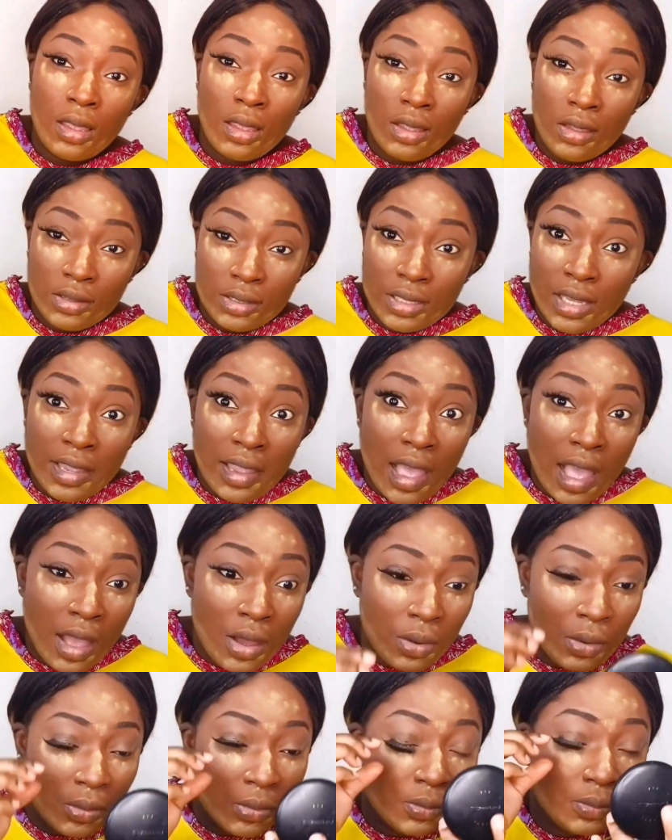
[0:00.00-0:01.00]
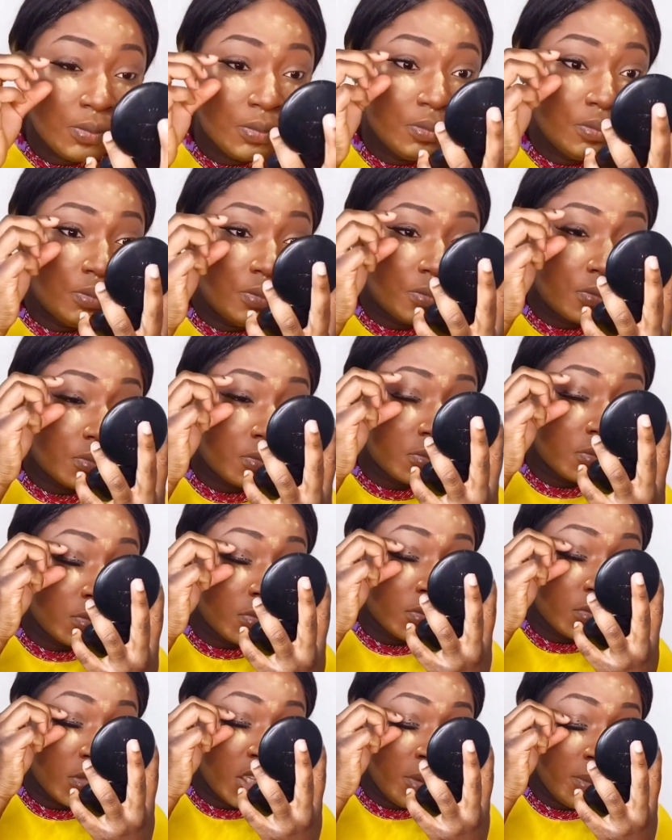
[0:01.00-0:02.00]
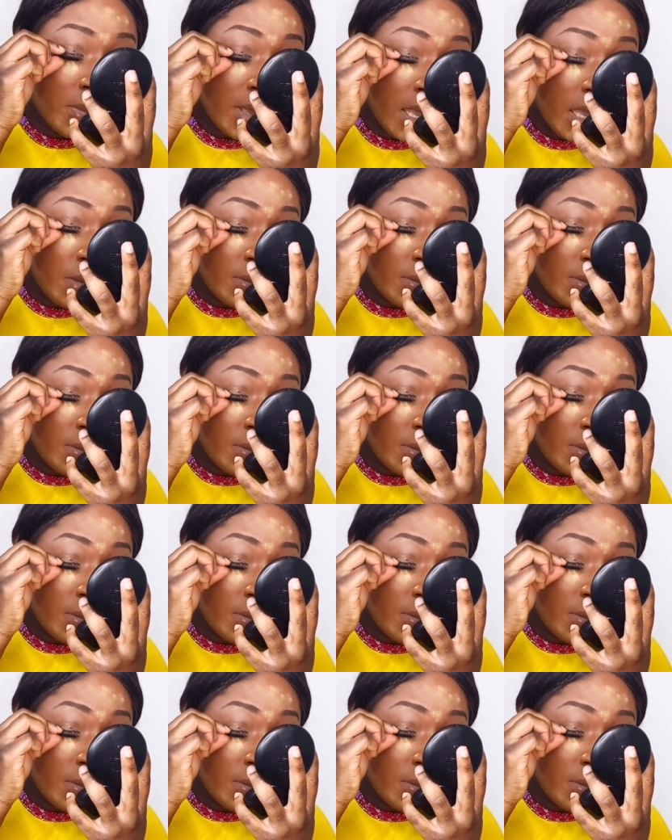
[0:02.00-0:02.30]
say ya o na ma